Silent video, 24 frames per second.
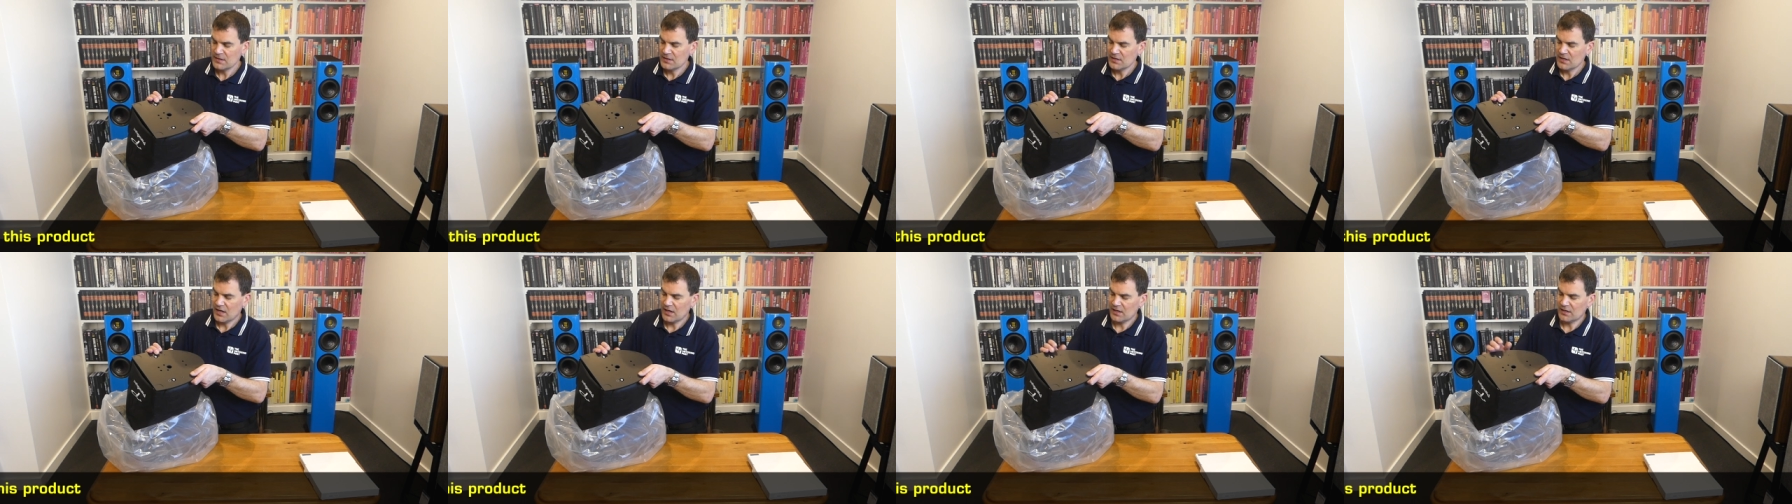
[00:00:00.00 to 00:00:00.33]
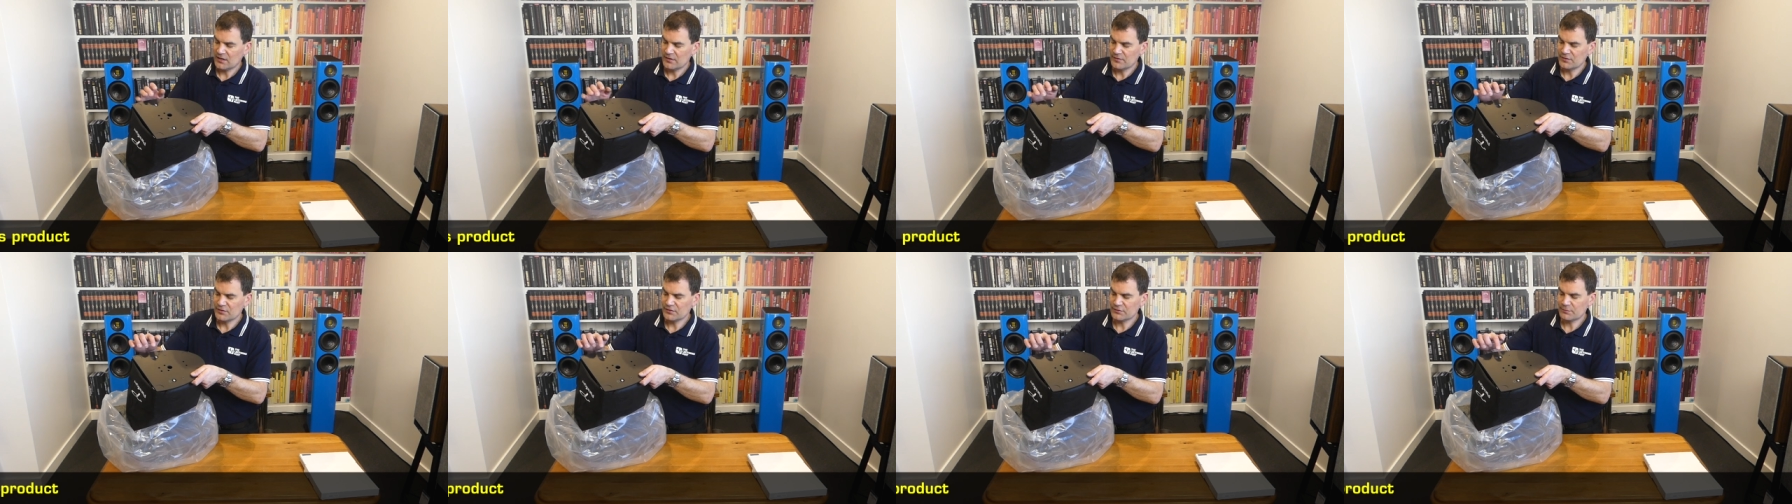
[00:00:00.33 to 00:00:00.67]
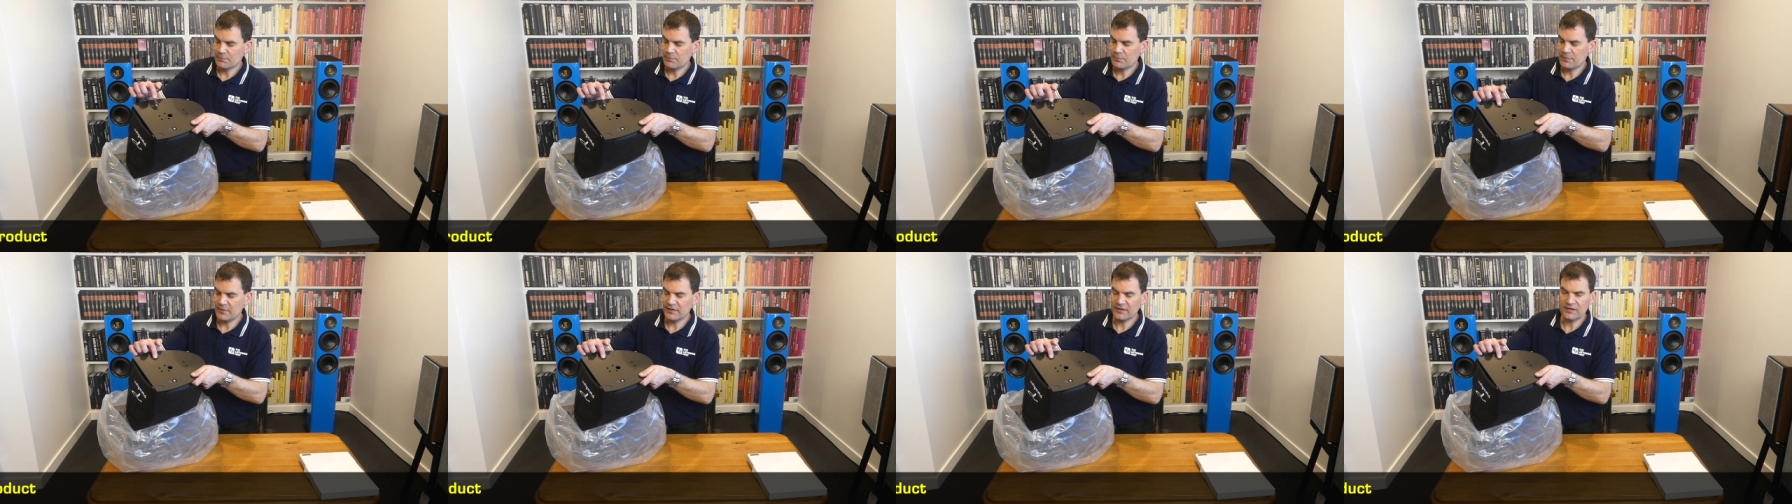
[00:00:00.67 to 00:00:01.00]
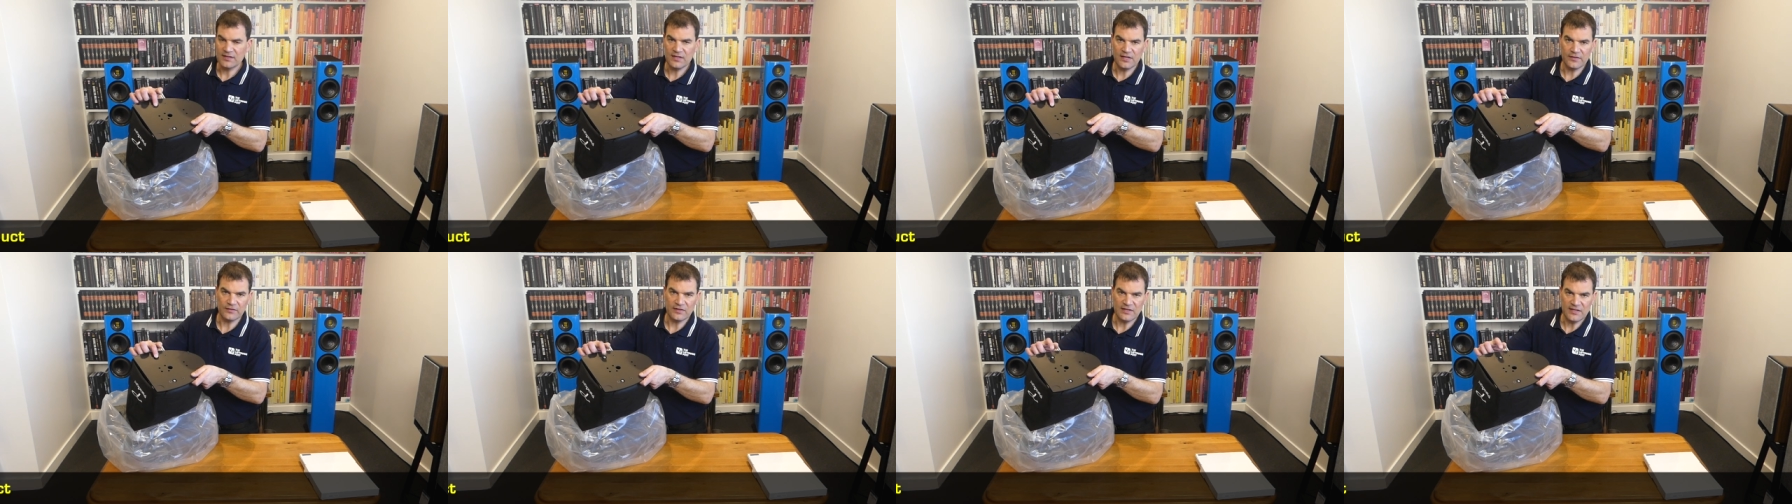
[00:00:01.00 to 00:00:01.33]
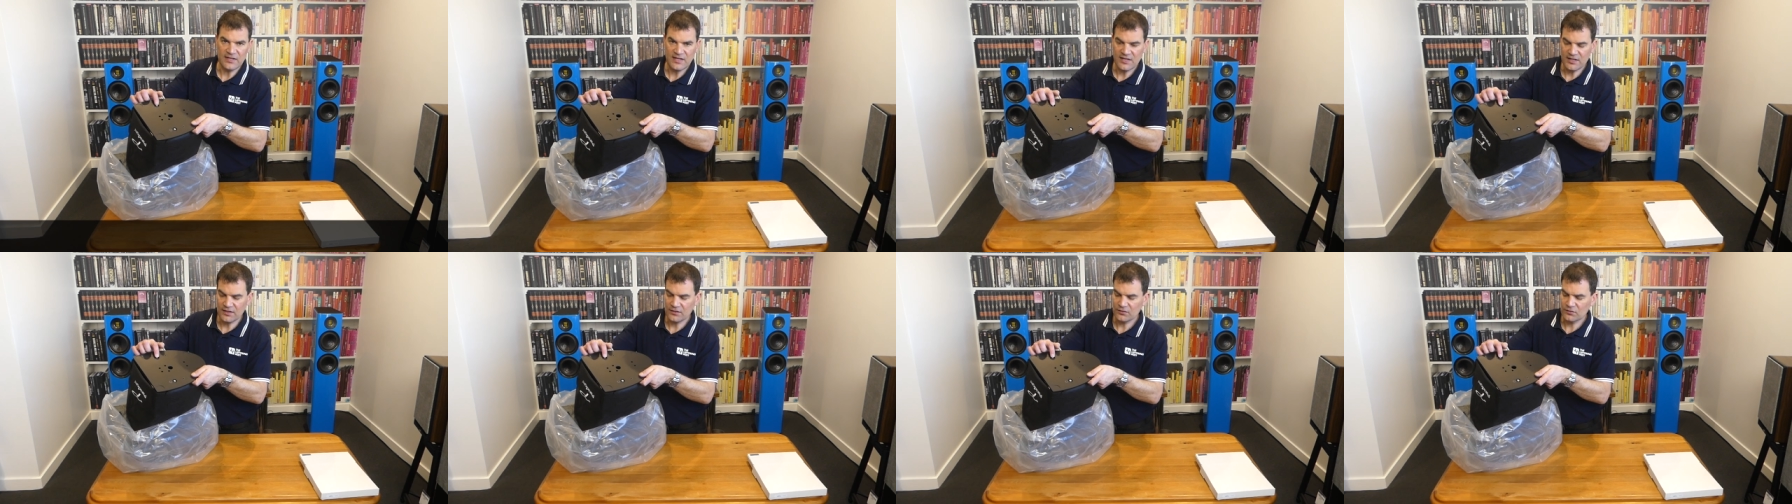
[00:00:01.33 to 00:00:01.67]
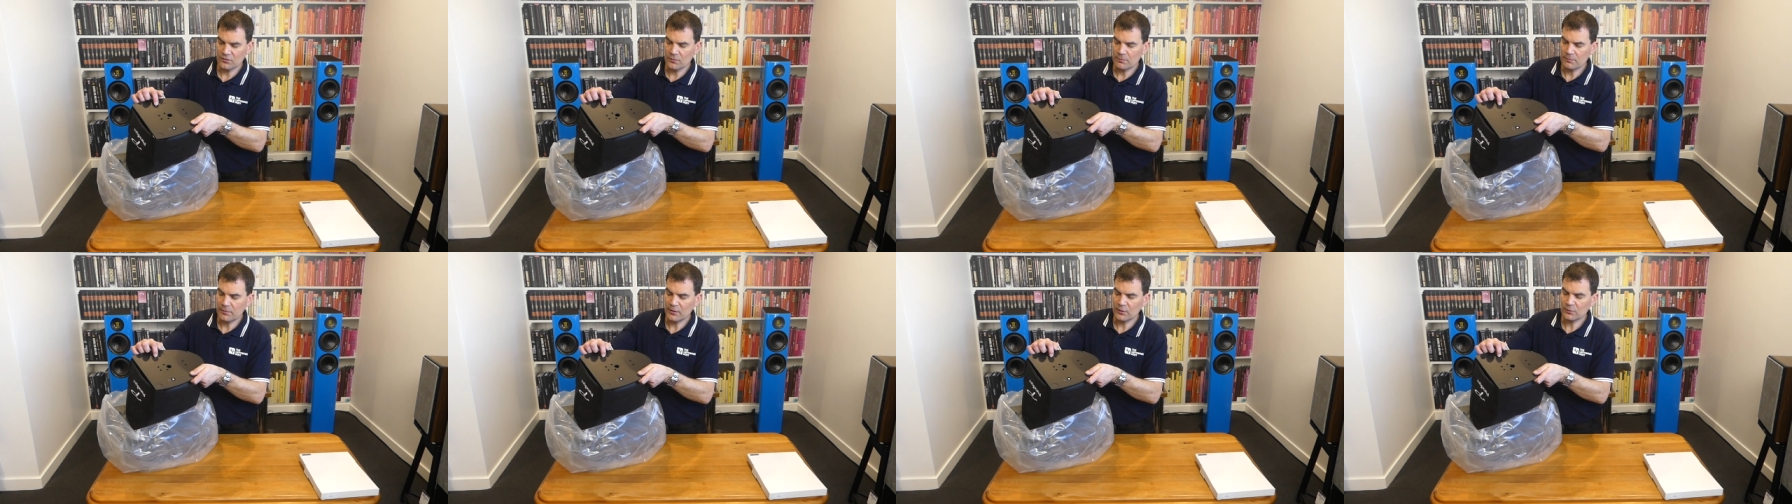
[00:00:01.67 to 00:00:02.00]
Uh, there's big heavy hex
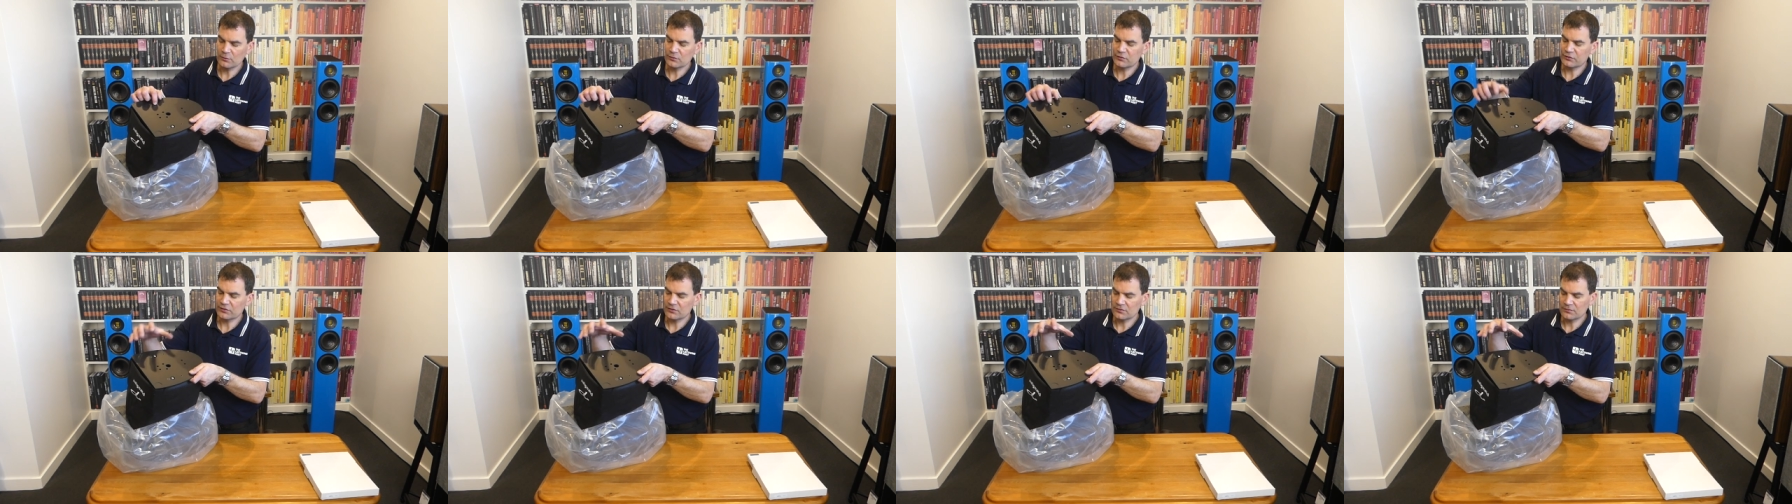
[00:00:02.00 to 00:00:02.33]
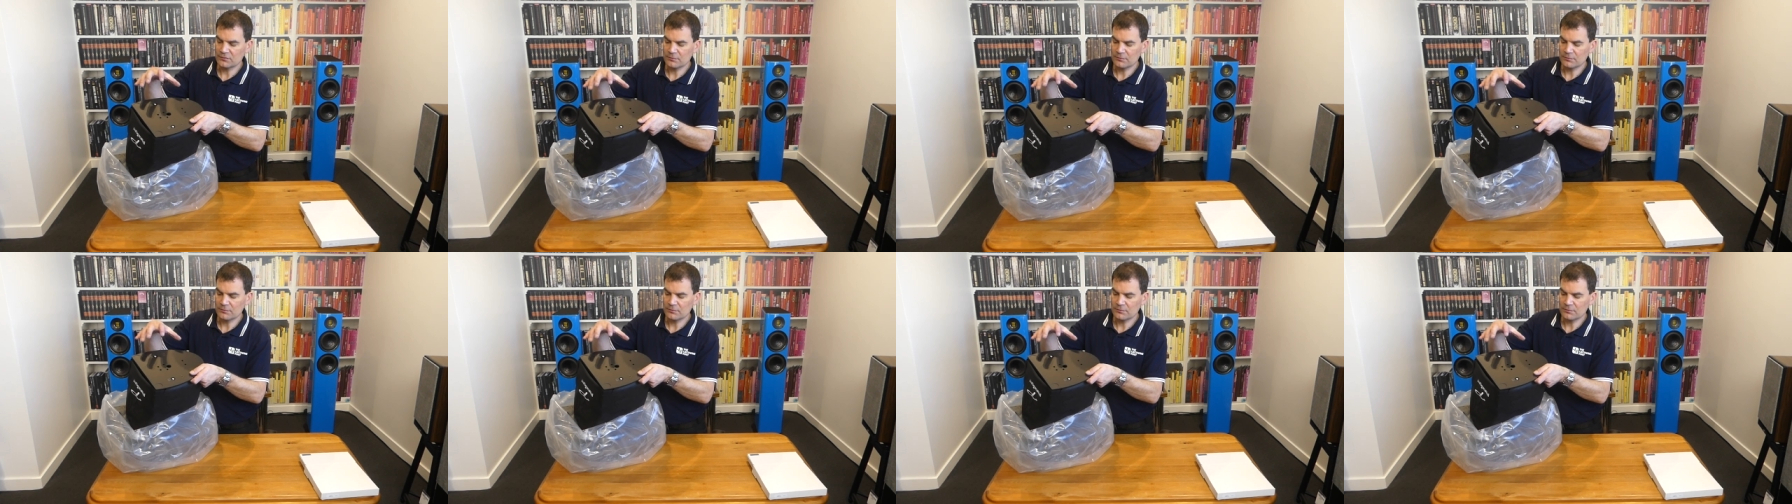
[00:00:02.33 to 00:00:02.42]
bolts